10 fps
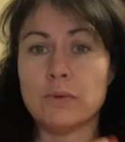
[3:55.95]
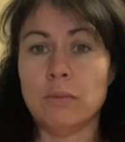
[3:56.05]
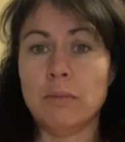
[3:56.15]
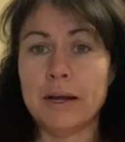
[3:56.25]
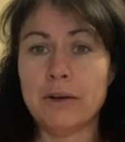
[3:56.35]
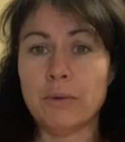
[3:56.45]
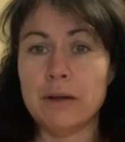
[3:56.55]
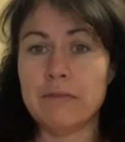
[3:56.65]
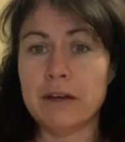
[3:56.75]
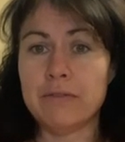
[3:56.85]
we'll
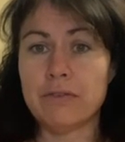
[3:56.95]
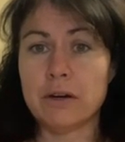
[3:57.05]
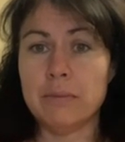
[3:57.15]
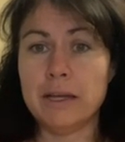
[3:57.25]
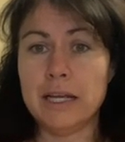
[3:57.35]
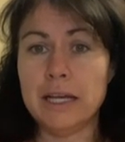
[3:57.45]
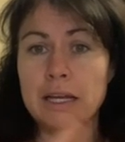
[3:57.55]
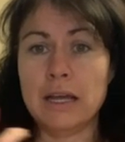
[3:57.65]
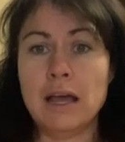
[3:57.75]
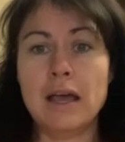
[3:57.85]
microwave that for a minute,
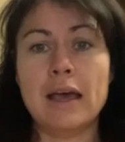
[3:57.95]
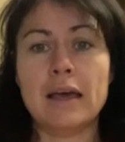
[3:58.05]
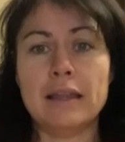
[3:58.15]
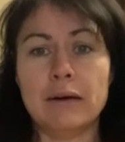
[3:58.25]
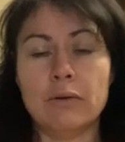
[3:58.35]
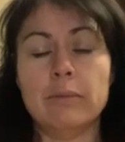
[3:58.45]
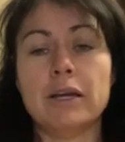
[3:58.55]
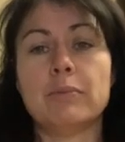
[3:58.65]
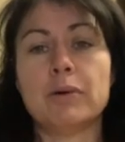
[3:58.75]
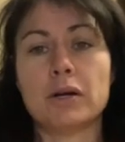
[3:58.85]
and that will
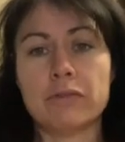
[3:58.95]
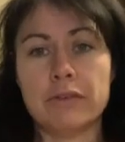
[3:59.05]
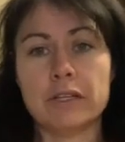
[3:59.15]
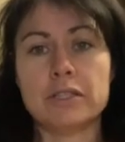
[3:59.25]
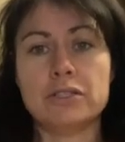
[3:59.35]
make perfect